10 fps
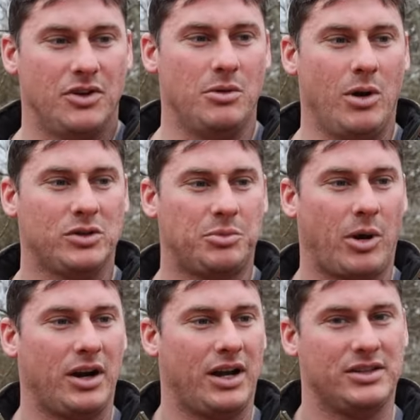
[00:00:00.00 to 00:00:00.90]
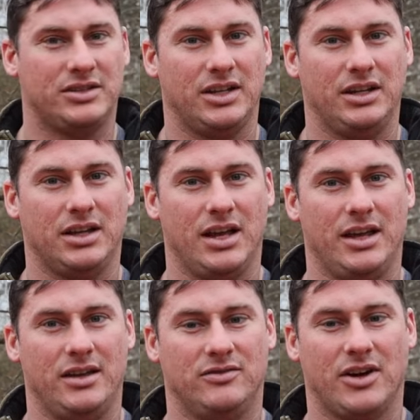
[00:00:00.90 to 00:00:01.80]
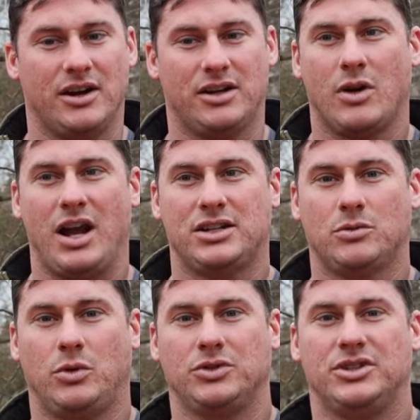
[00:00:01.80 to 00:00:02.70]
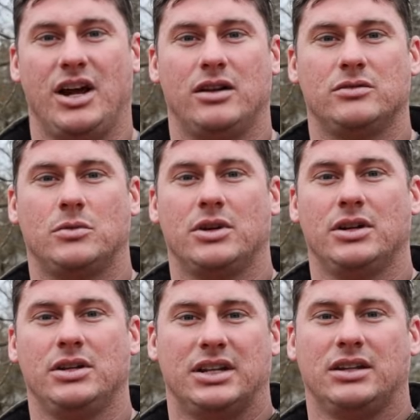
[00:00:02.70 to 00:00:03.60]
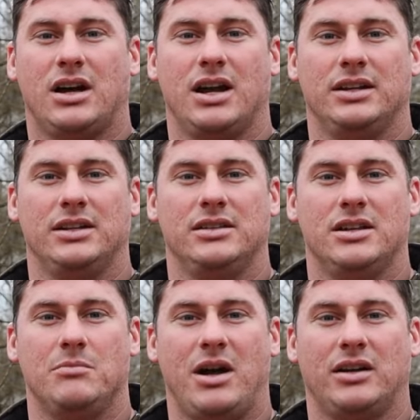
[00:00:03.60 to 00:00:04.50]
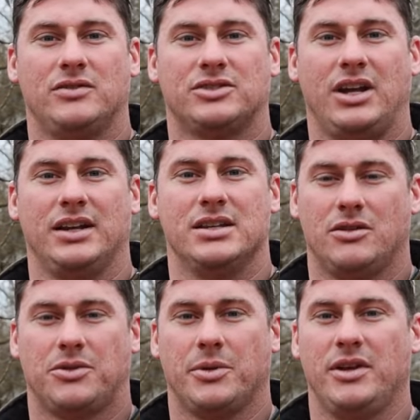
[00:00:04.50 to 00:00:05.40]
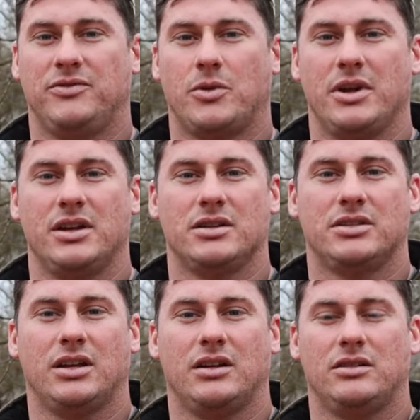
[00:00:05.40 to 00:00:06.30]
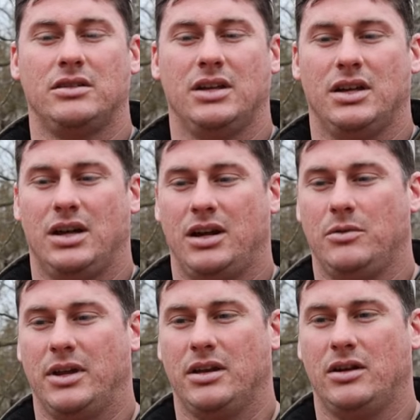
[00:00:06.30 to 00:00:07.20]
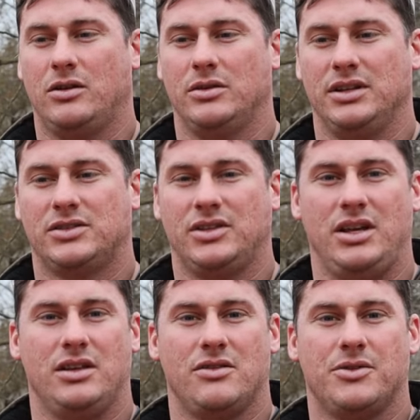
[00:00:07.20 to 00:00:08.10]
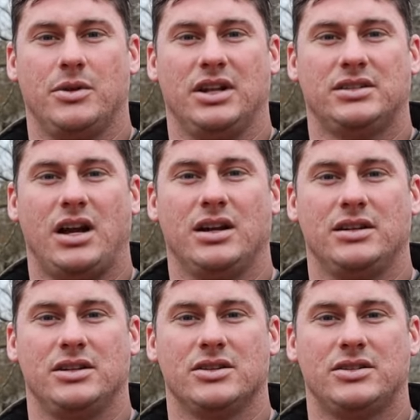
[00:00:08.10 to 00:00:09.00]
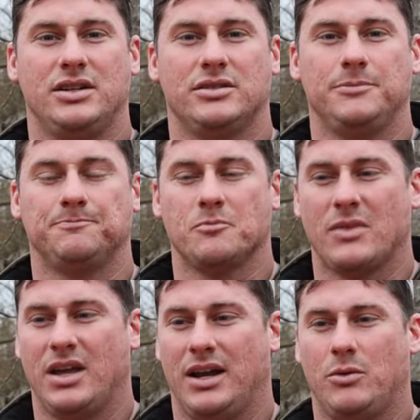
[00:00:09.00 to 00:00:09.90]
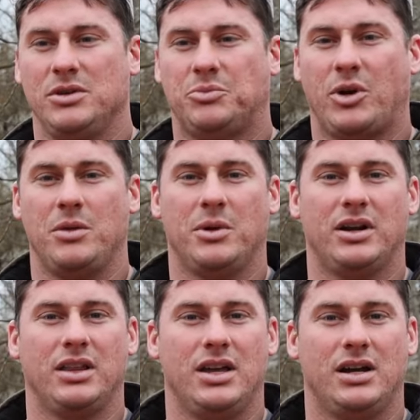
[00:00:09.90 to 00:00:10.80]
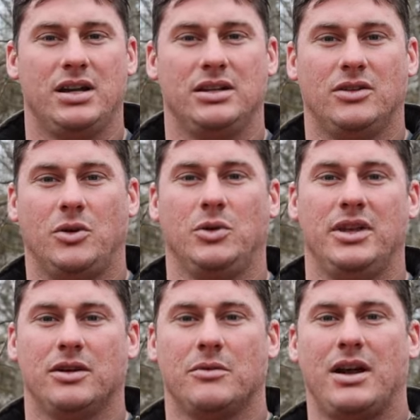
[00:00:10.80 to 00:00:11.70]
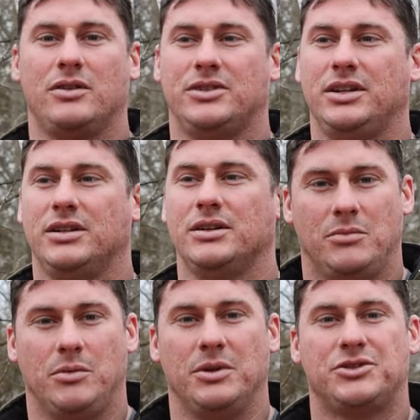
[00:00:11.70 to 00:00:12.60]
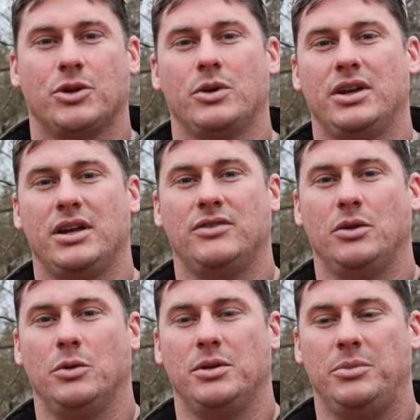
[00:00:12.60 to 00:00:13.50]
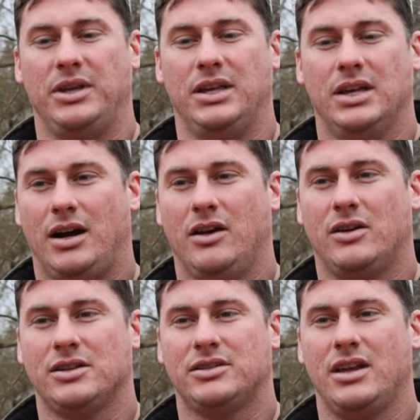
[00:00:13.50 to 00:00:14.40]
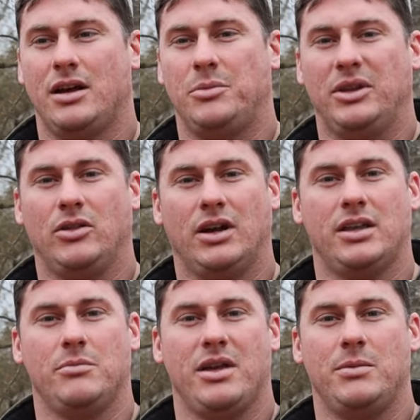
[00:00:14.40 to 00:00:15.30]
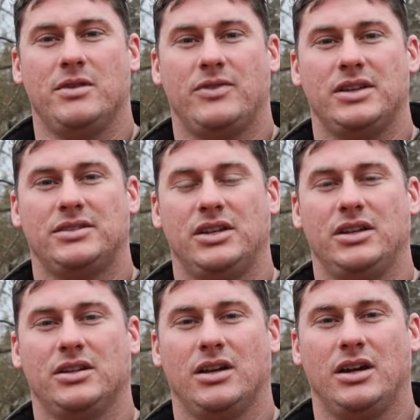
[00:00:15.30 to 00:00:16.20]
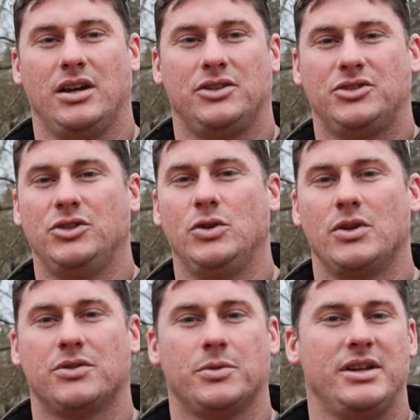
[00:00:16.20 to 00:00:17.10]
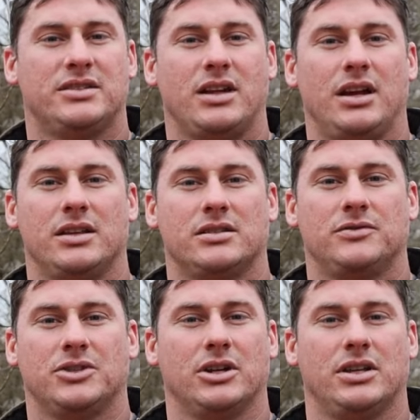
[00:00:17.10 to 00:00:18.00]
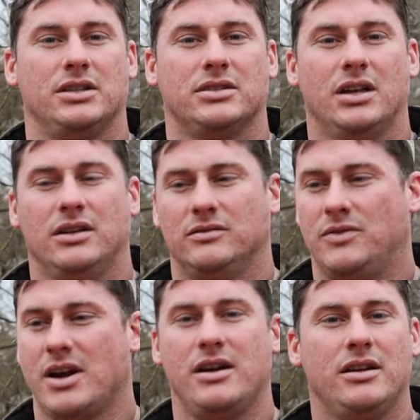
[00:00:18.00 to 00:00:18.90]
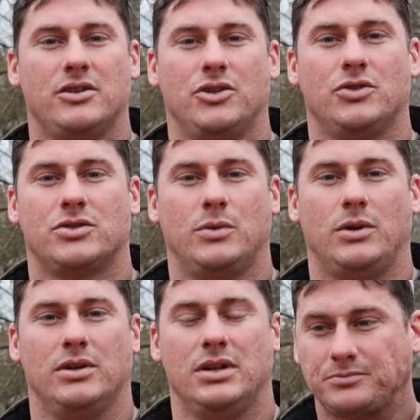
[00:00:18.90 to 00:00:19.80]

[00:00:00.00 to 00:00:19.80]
For the most part, I seen a very gradual downward decline in the amount of sightings. So 3-4 years ago, I would go and sit through an entire deer season, and I wouldn't primarily hunt only around here. The majority of it would be, I'd be lucky maybe if I seen 2 or 3 sightings of turkeys. Very unusual.